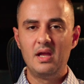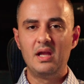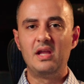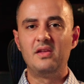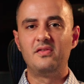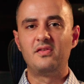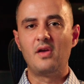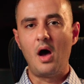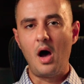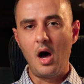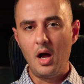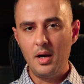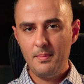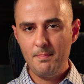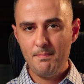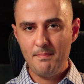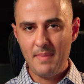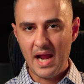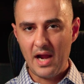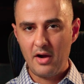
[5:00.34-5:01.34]
is
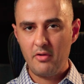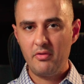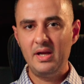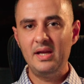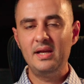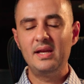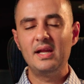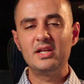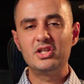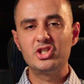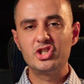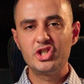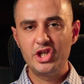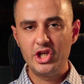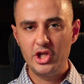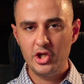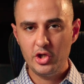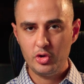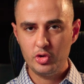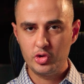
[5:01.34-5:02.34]
unmarried
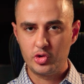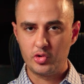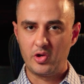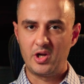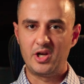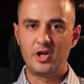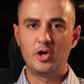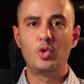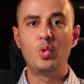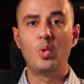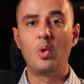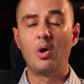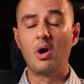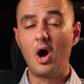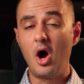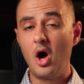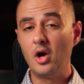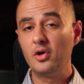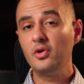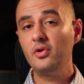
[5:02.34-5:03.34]
children who
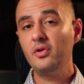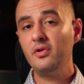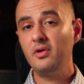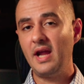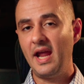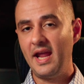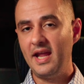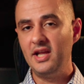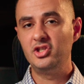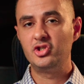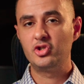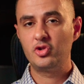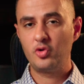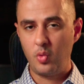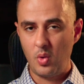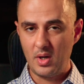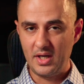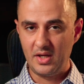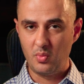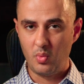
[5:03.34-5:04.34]
are under age
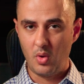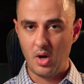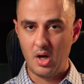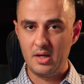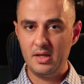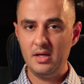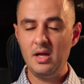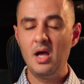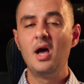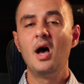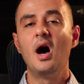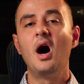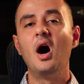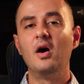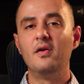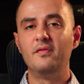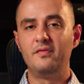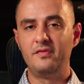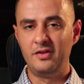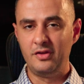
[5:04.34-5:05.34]
21
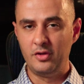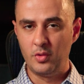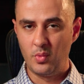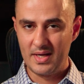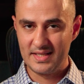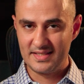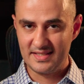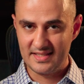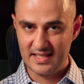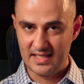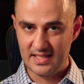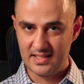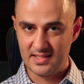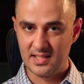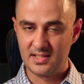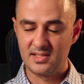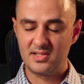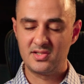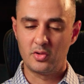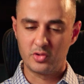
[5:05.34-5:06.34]
of US
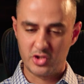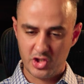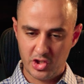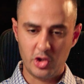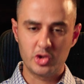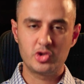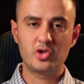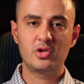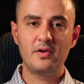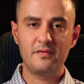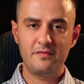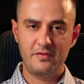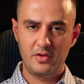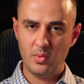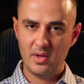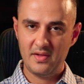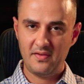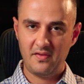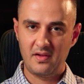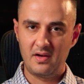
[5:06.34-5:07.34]
citizens. So children of
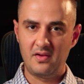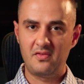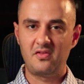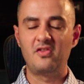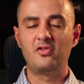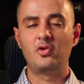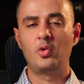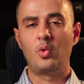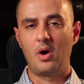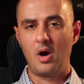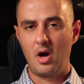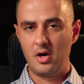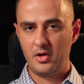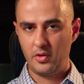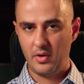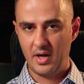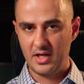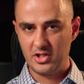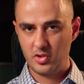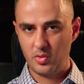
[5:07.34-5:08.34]
US citizens who are
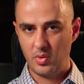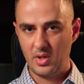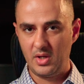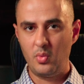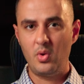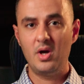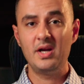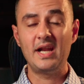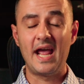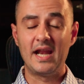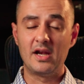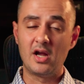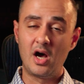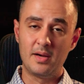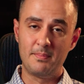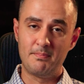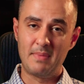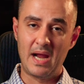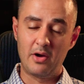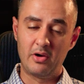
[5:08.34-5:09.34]
under age 21 and
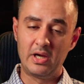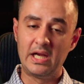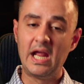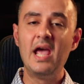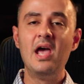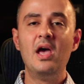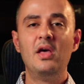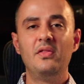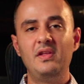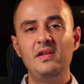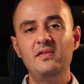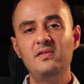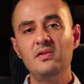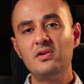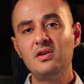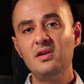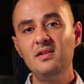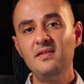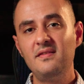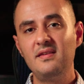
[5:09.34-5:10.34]
unmarried. These are
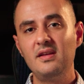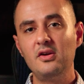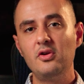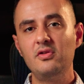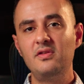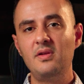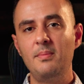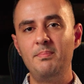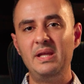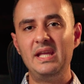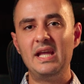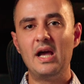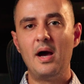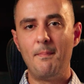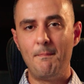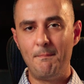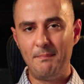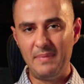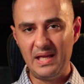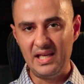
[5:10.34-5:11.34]
considered to be
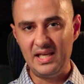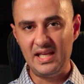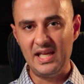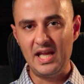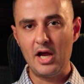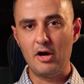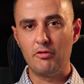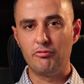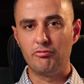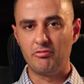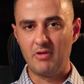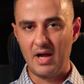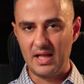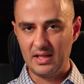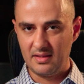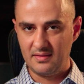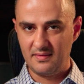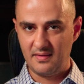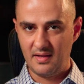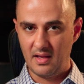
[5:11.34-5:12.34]
immediate
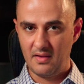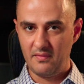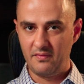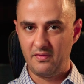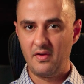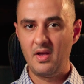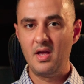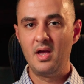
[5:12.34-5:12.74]
relative